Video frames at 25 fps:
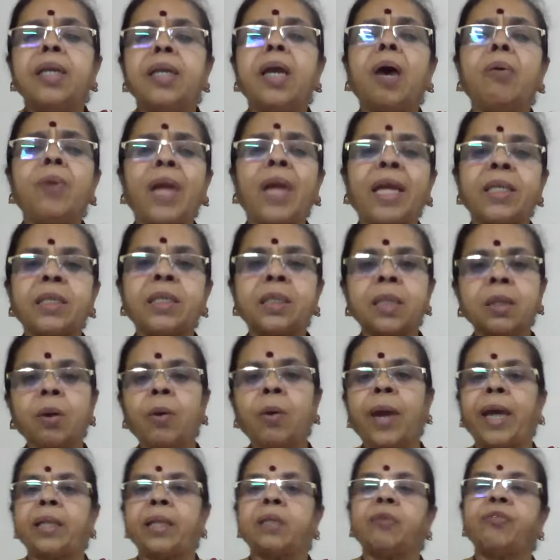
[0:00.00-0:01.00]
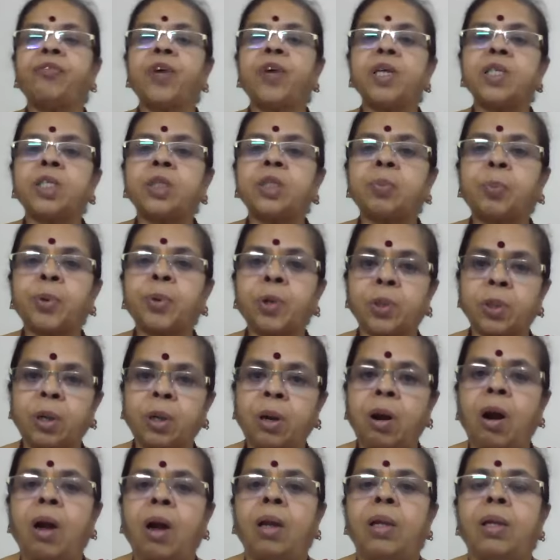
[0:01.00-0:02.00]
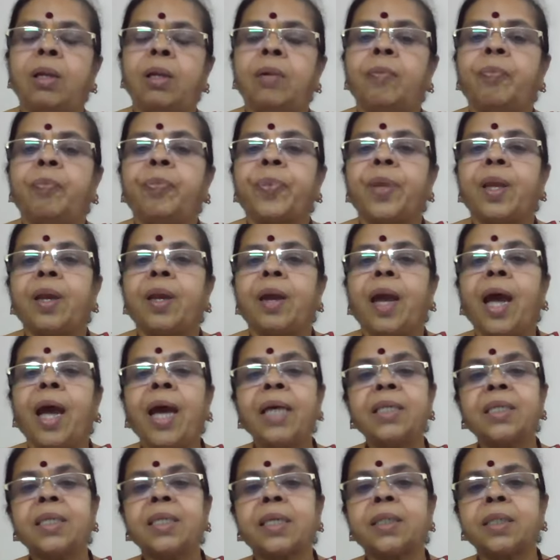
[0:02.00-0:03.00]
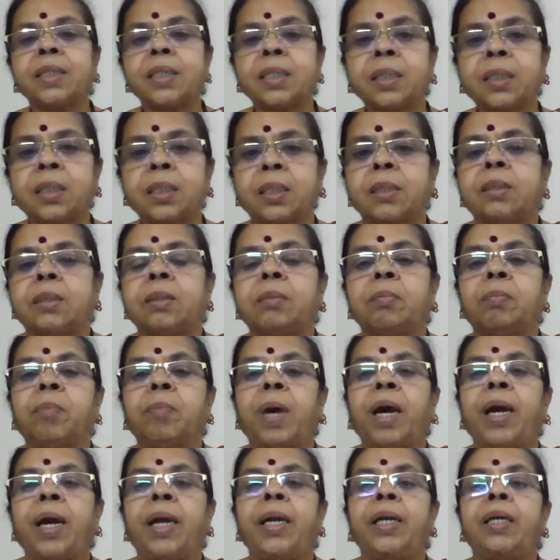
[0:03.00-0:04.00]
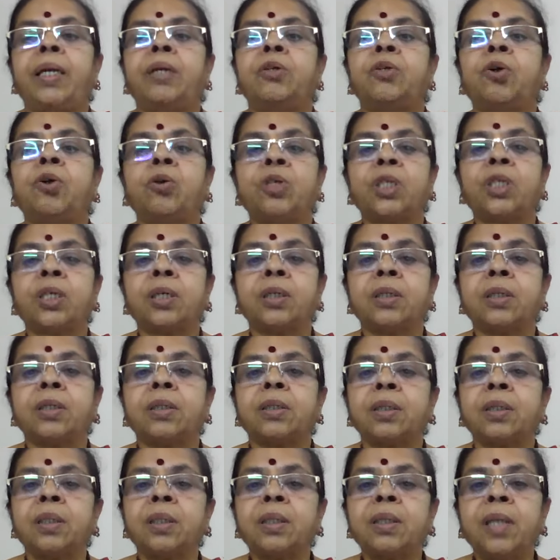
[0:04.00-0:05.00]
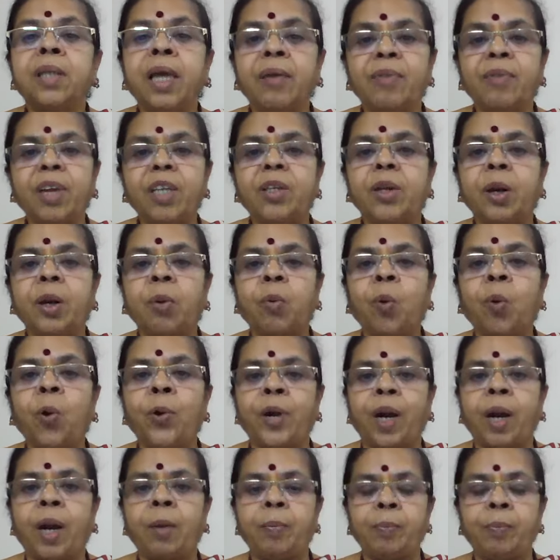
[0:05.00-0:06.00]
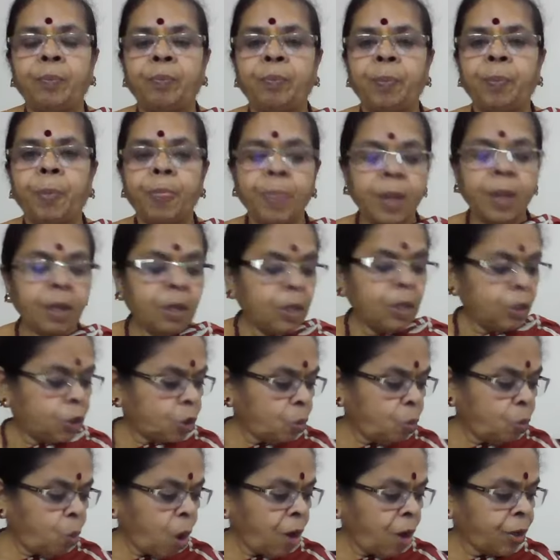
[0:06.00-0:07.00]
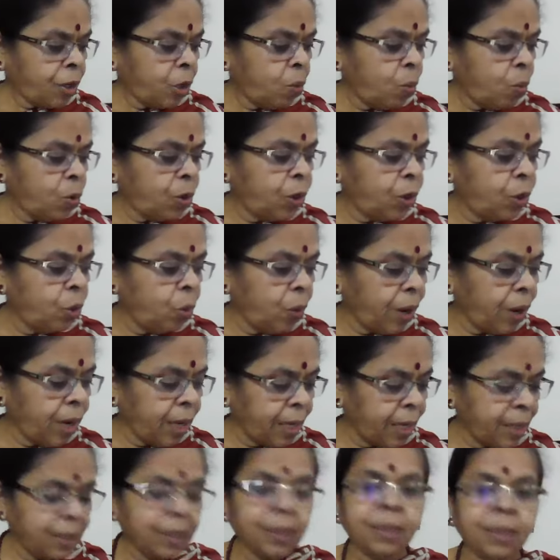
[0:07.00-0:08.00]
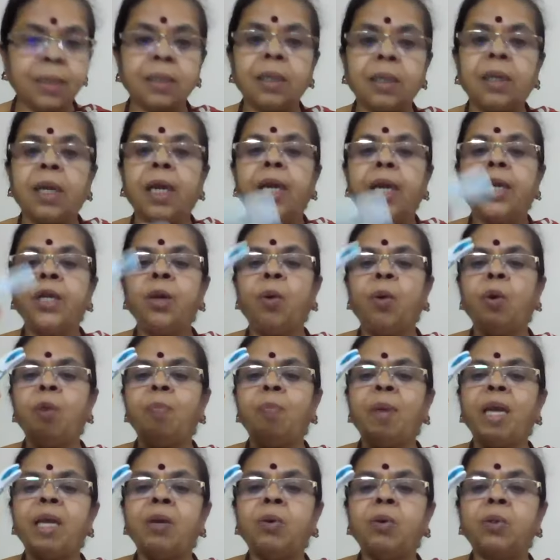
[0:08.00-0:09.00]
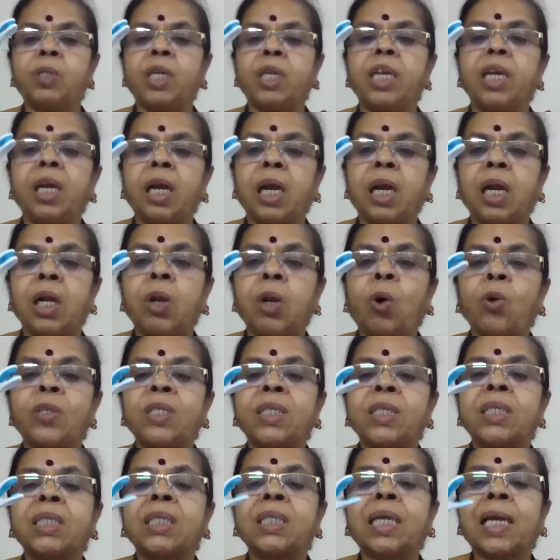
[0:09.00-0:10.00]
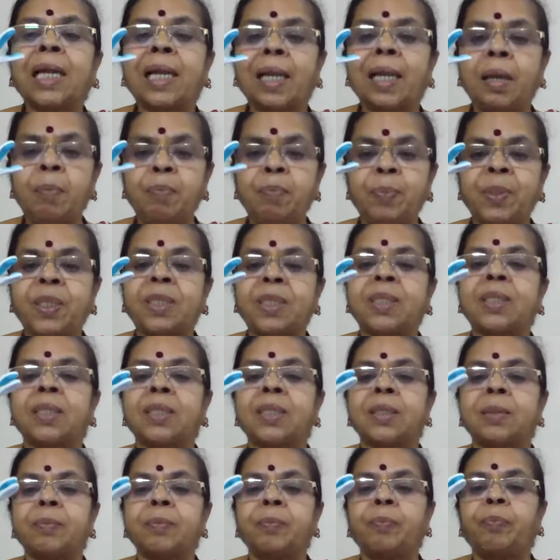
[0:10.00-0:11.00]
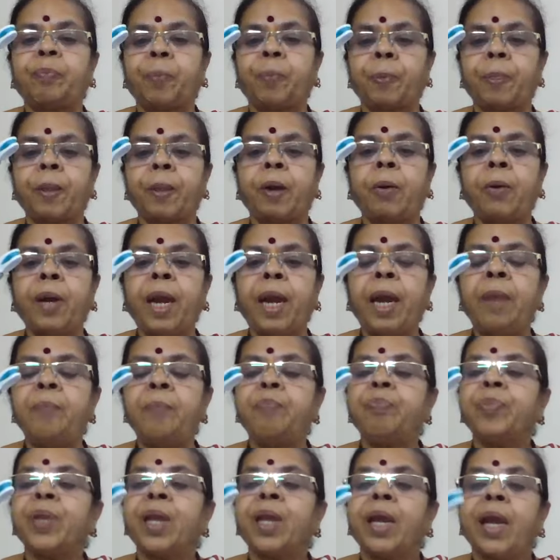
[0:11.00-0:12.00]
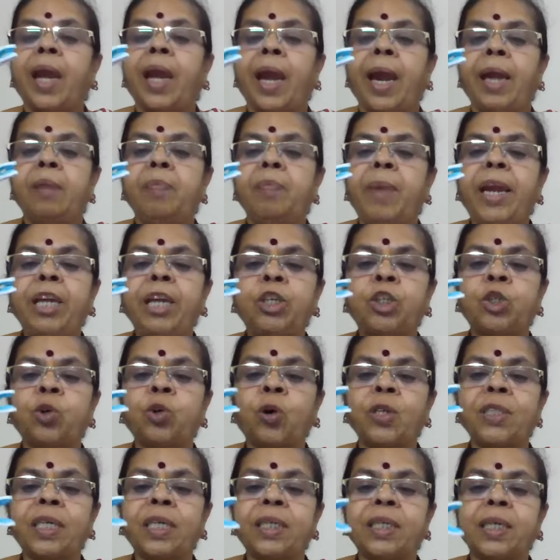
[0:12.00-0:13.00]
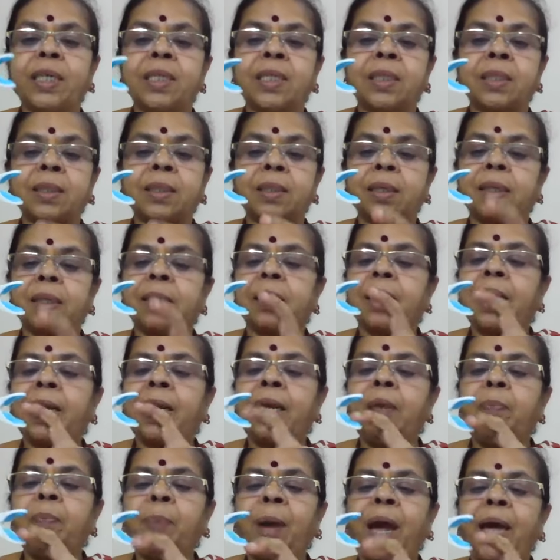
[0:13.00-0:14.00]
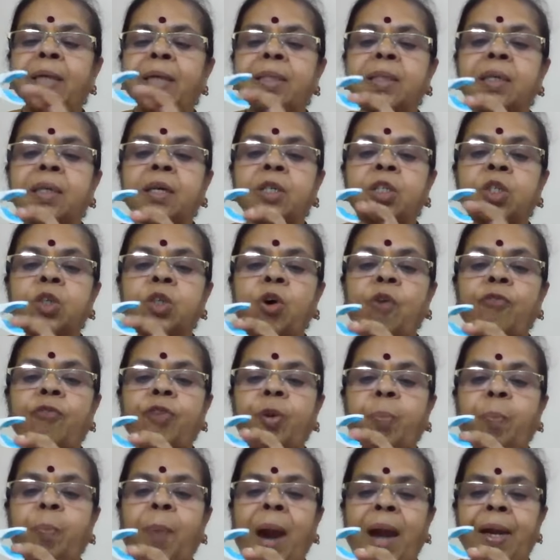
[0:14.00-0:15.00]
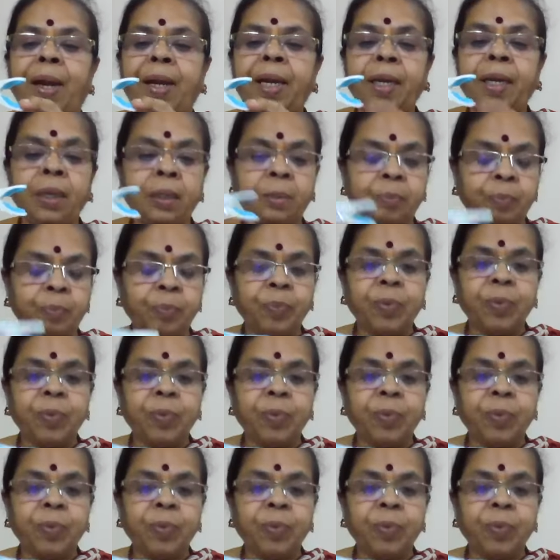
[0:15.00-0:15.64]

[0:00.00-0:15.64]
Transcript: Now let's look at the first protocol as suggested by Dr. Devendra Vohra. So what you would do is, you would be using clothes clips, okay? And make sure that this clip has a soft padding,